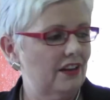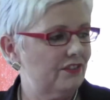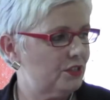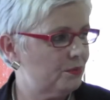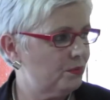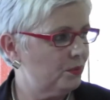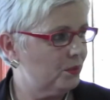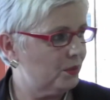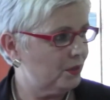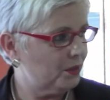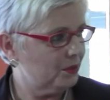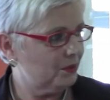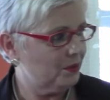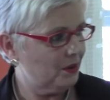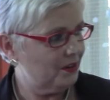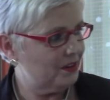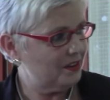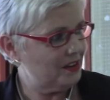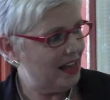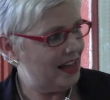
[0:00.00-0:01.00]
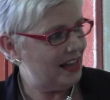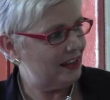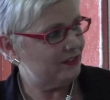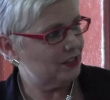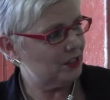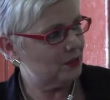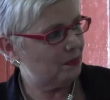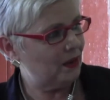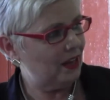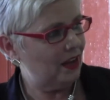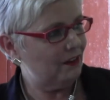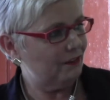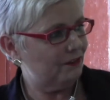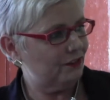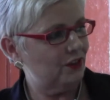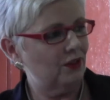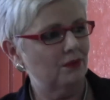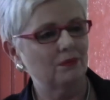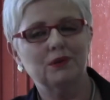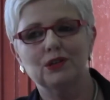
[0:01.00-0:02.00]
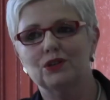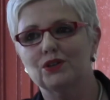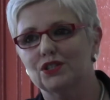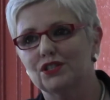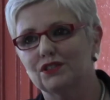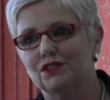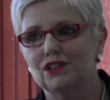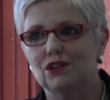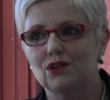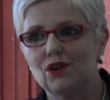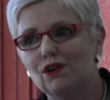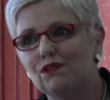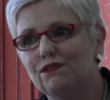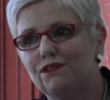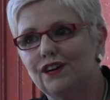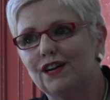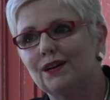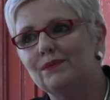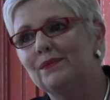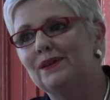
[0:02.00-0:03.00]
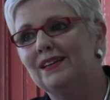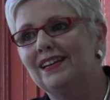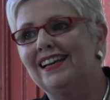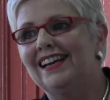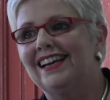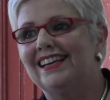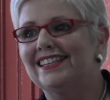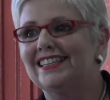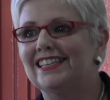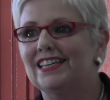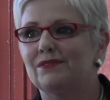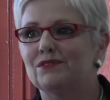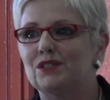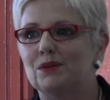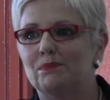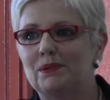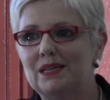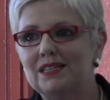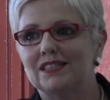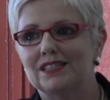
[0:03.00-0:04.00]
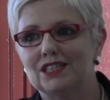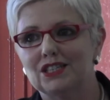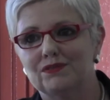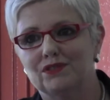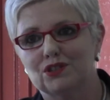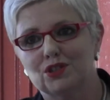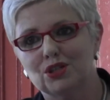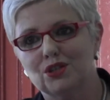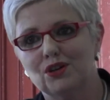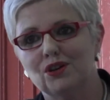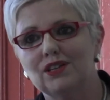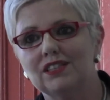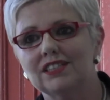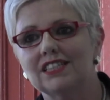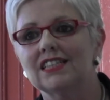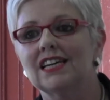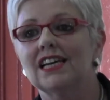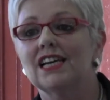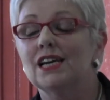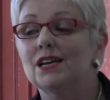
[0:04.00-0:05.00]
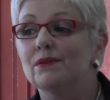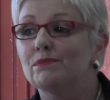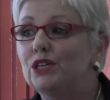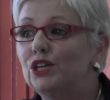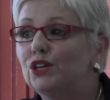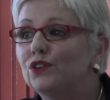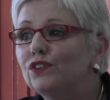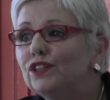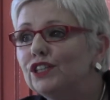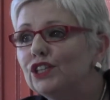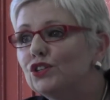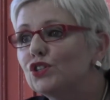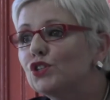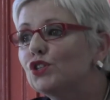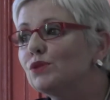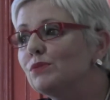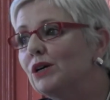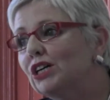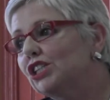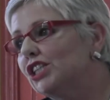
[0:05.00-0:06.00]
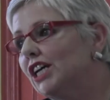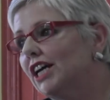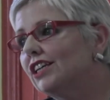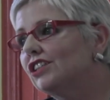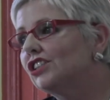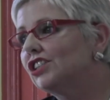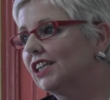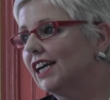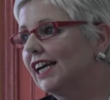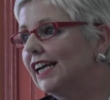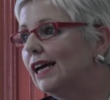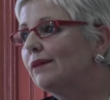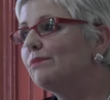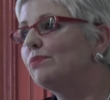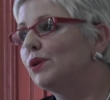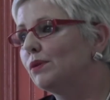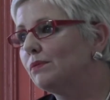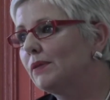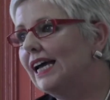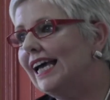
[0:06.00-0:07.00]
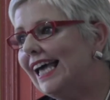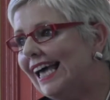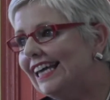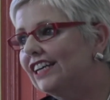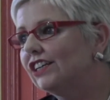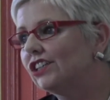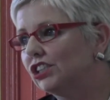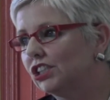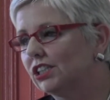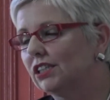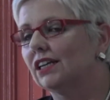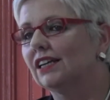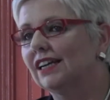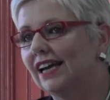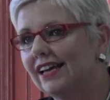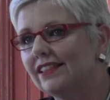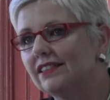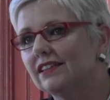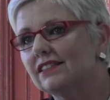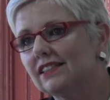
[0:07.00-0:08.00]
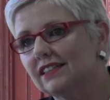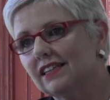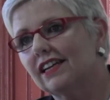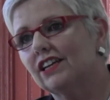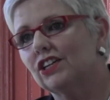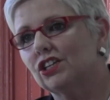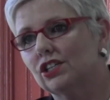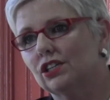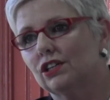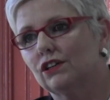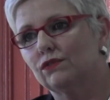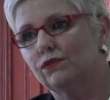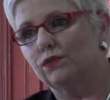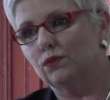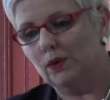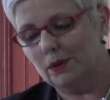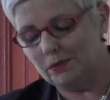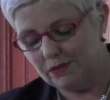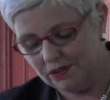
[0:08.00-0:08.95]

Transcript: I've spoken on Ivan's platform because of the law firm in terms of business for Scotland, but you've only got so much energy, and I'm putting my energy in the direction of